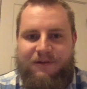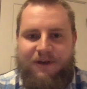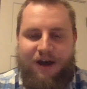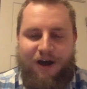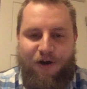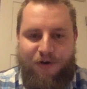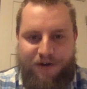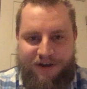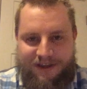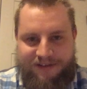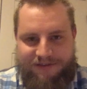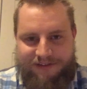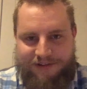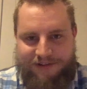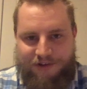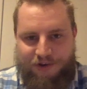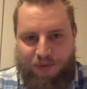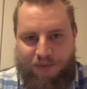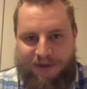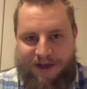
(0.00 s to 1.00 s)
Oh, and hit the
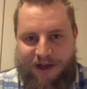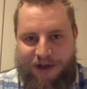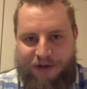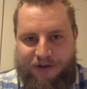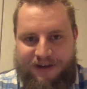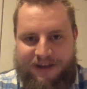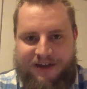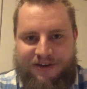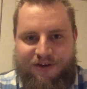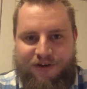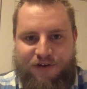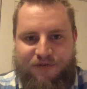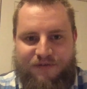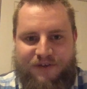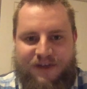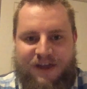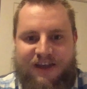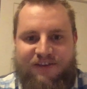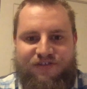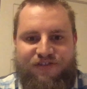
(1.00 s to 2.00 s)
little bell to get
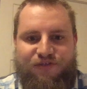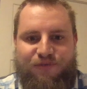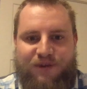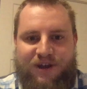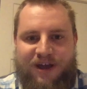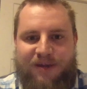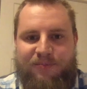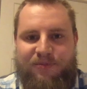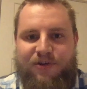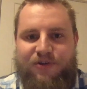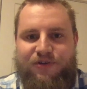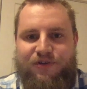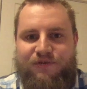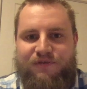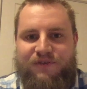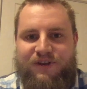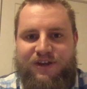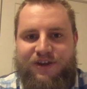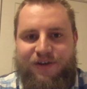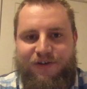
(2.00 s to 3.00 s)
notifications when I upload new
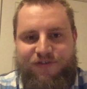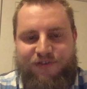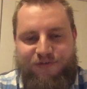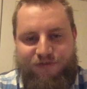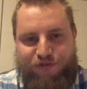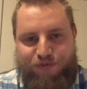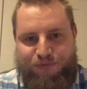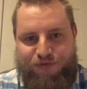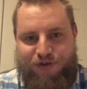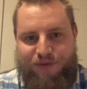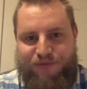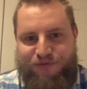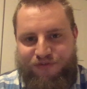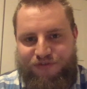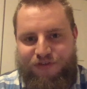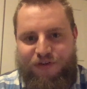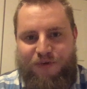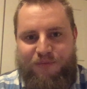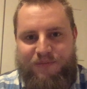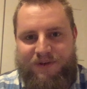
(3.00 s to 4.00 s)
videos, since
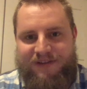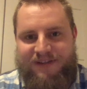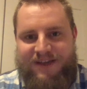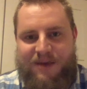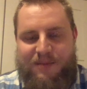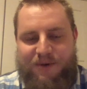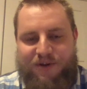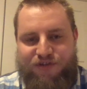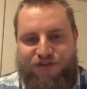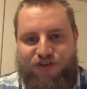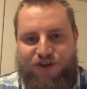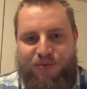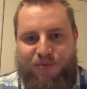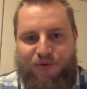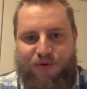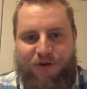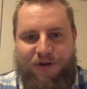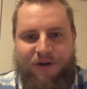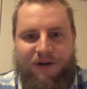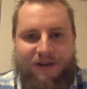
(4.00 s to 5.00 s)
subscriptions don't mean that much
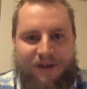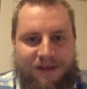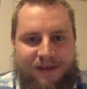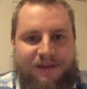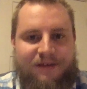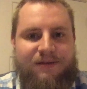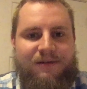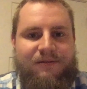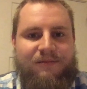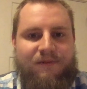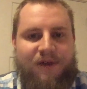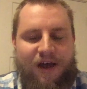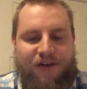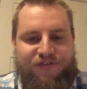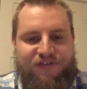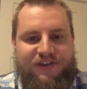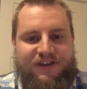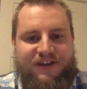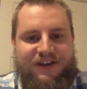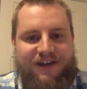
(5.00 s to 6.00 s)
anymore. I'll
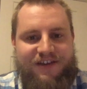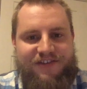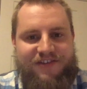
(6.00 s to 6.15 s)
see you next